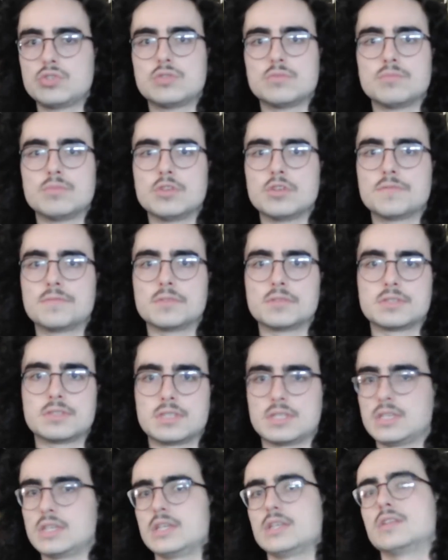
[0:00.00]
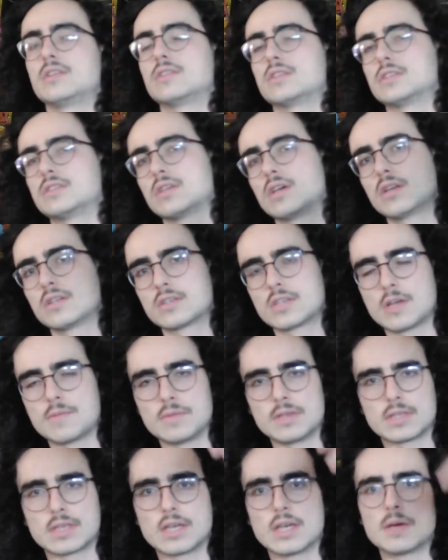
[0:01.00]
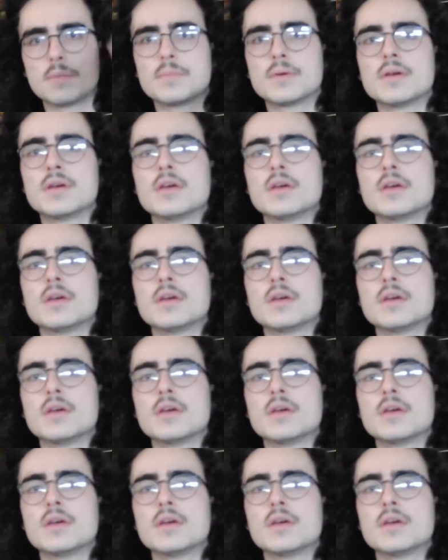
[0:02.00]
beautiful scene and the sun coming up,